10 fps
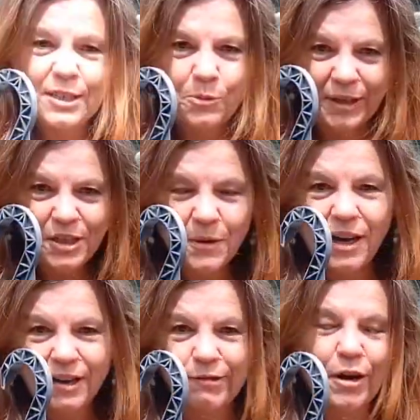So when you
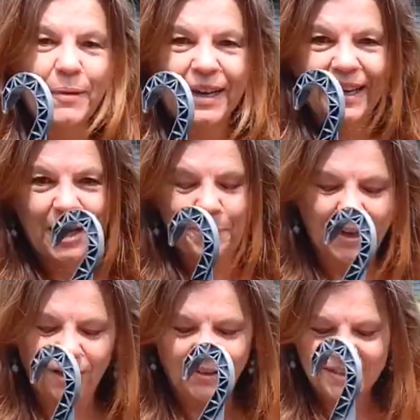are growing a
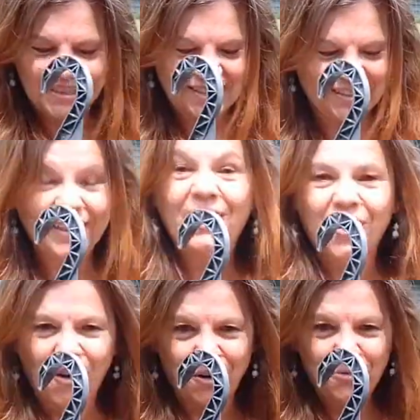plant
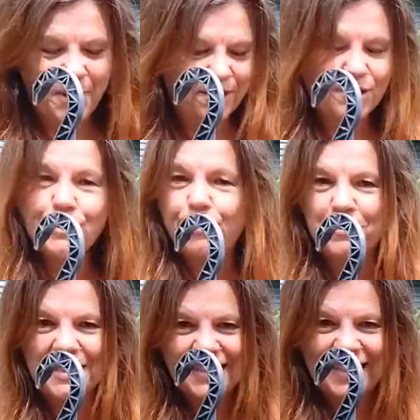on, whether it's
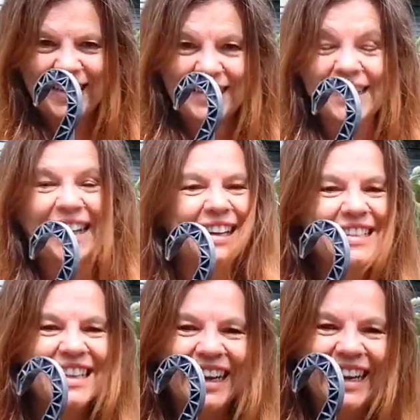from a seed, a
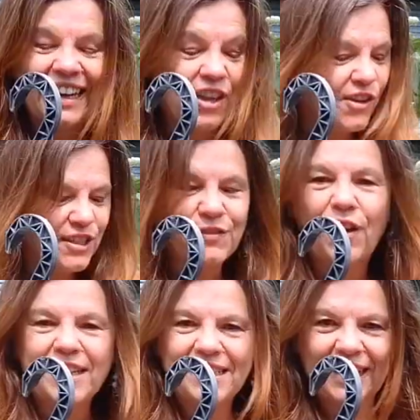cutting,
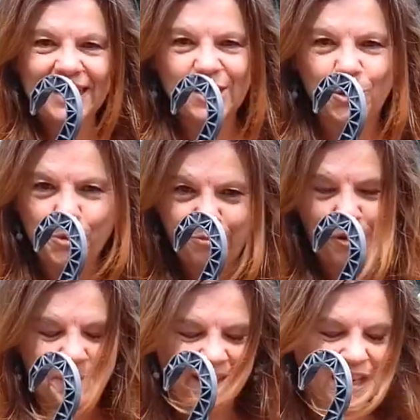dividing, it's called
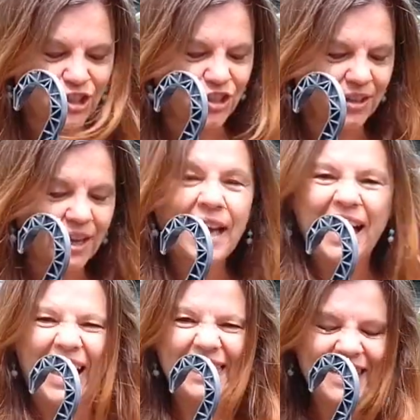propagation.
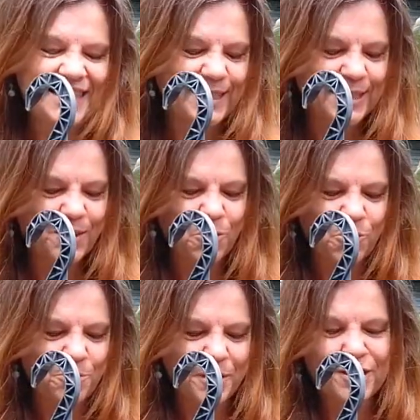And this is
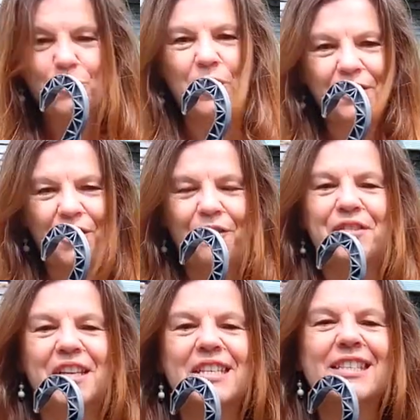almost one
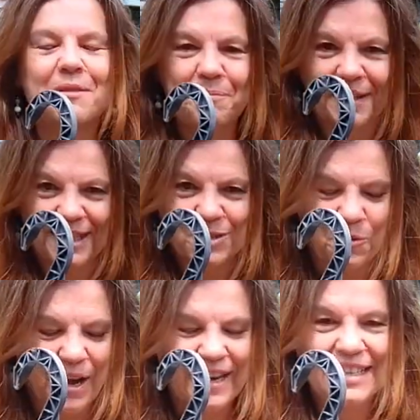of the
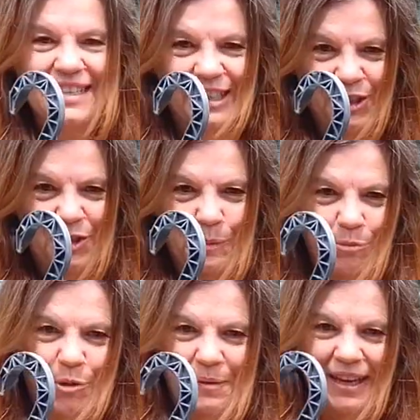simplest ways that you can
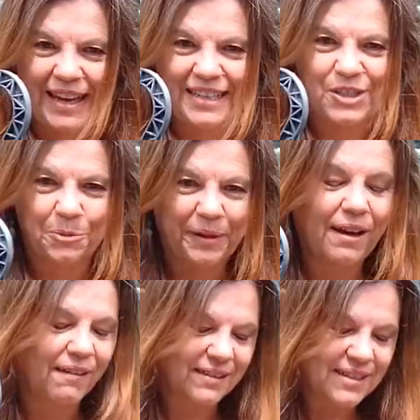propagate your
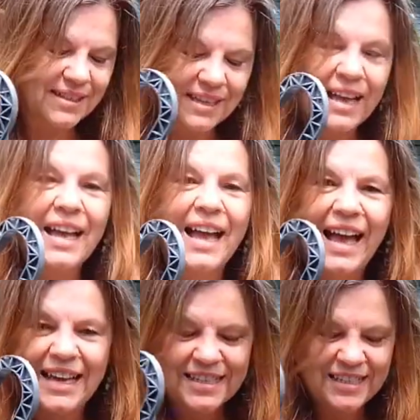plants.
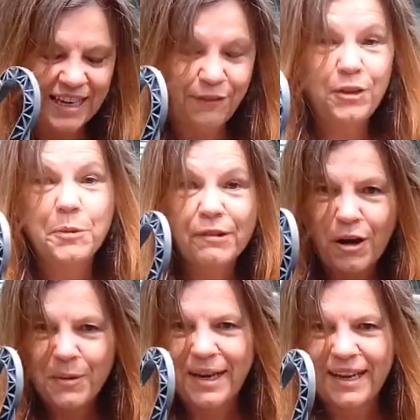And if you were
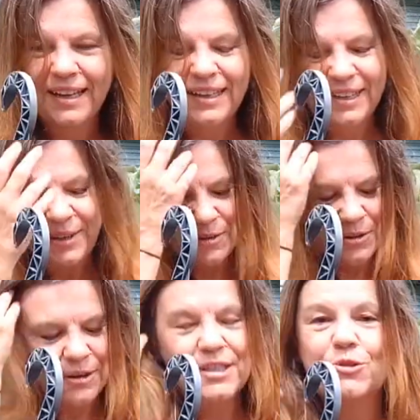growing
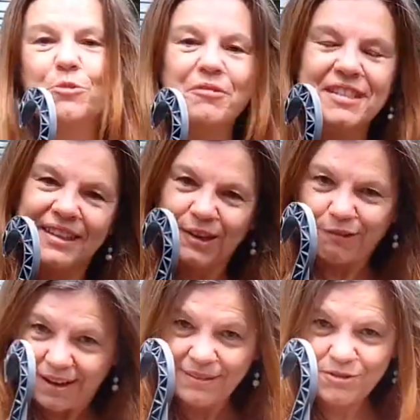your strawberries in the
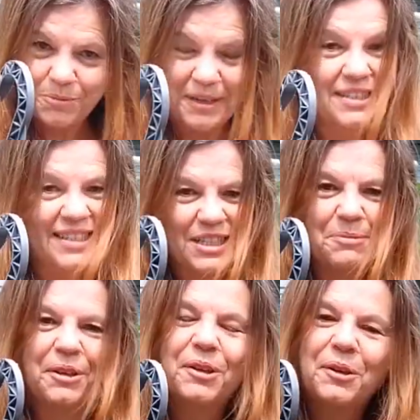ground, which
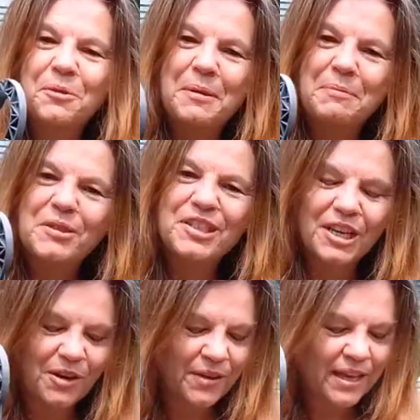is what a lot of people
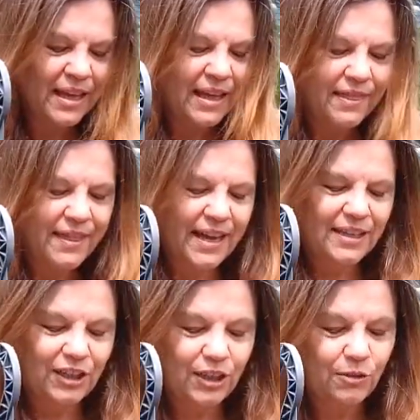do,
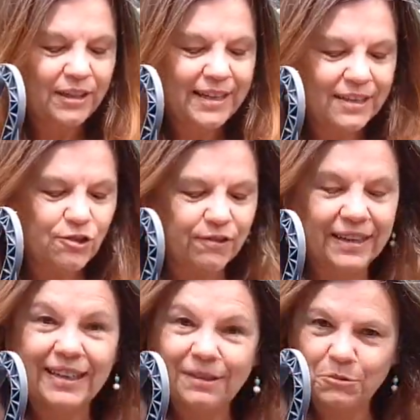then you
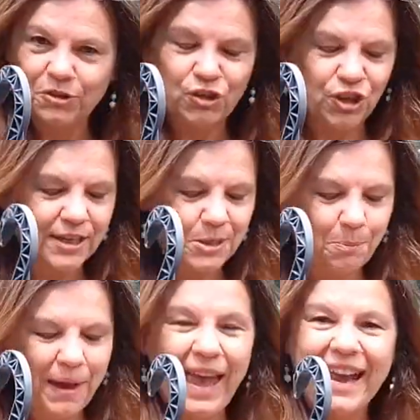literally will
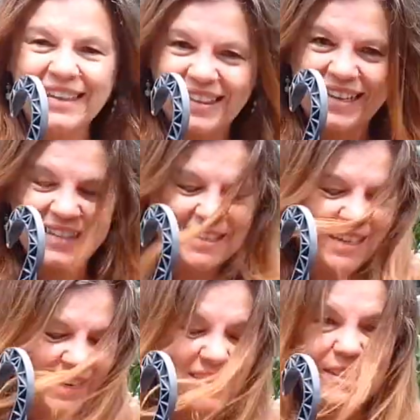just peg this
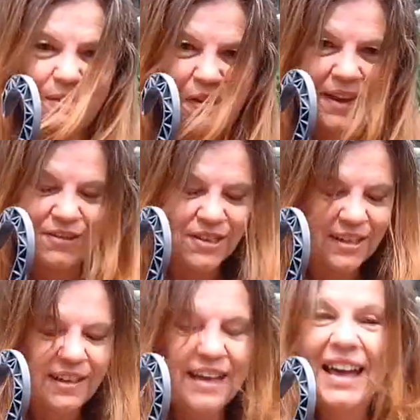into the
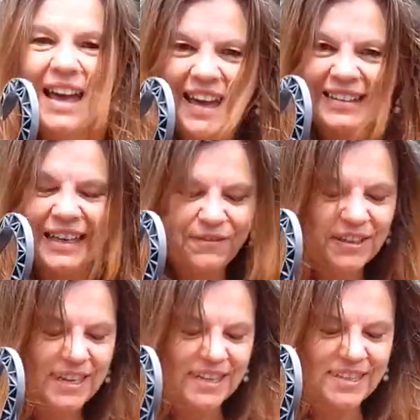ground and leave
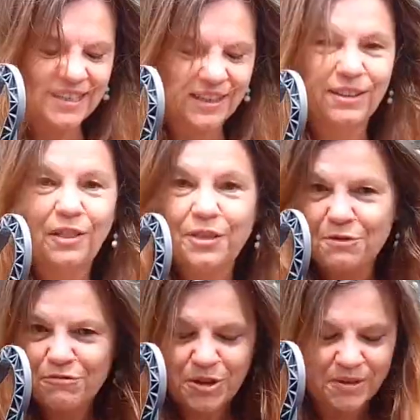it until
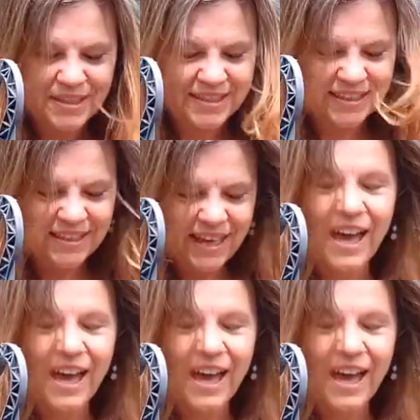the roots